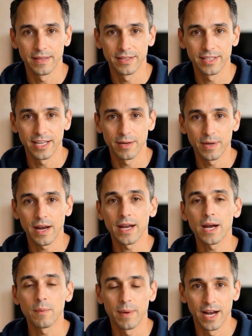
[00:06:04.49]
Think about
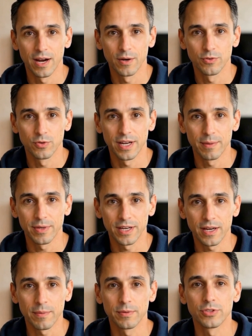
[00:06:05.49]
how powerful that
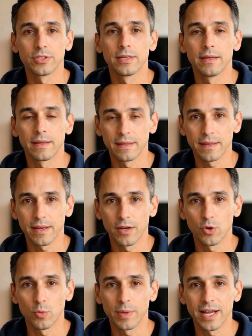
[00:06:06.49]
becomes.
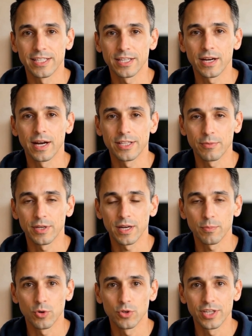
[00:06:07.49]
Your best clients
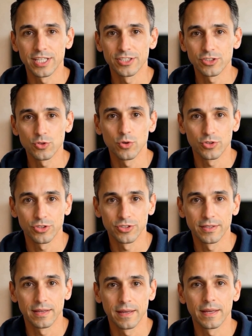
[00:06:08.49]
become your lead source.
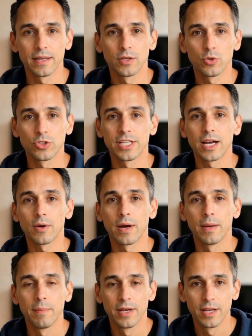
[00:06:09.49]
Your
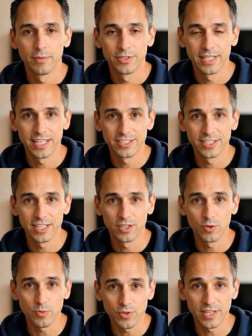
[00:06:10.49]
CRM becomes the intake
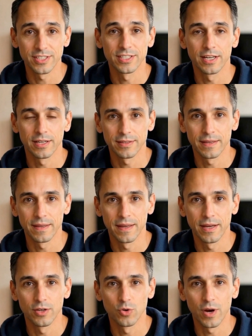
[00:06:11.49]
operator.
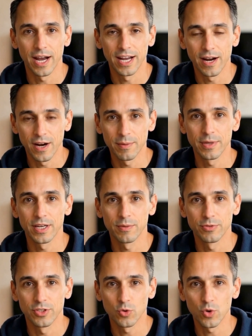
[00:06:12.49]
Your AI
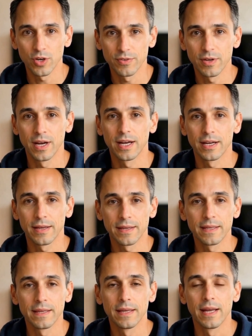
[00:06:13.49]
becomes the qualifier,
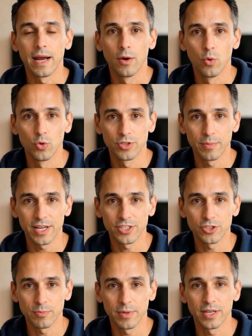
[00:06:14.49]
and
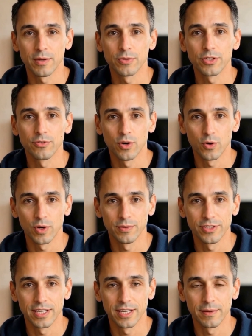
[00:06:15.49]
automation becomes the follow-up
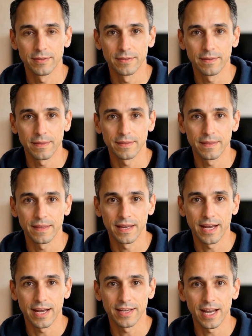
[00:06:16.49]
team.
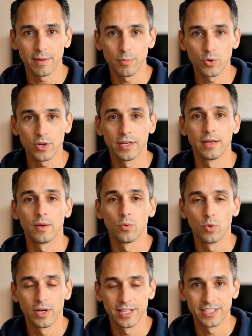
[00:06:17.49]
At that point,
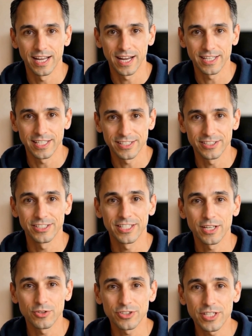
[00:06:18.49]
what exactly is the
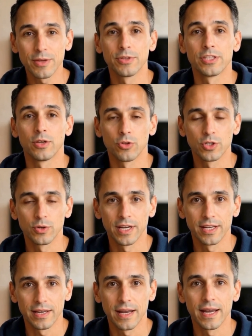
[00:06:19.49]
sales team still
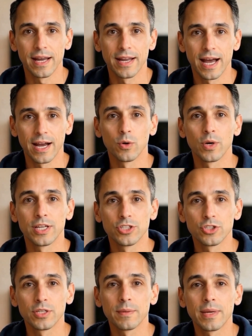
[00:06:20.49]
doing? And that
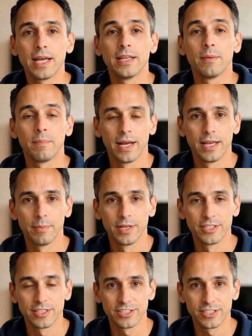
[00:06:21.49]
question makes many
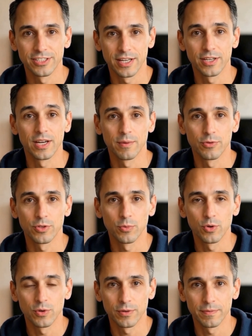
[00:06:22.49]
businesses
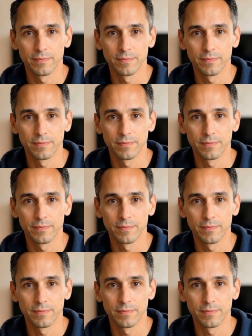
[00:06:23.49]
uncomfortable.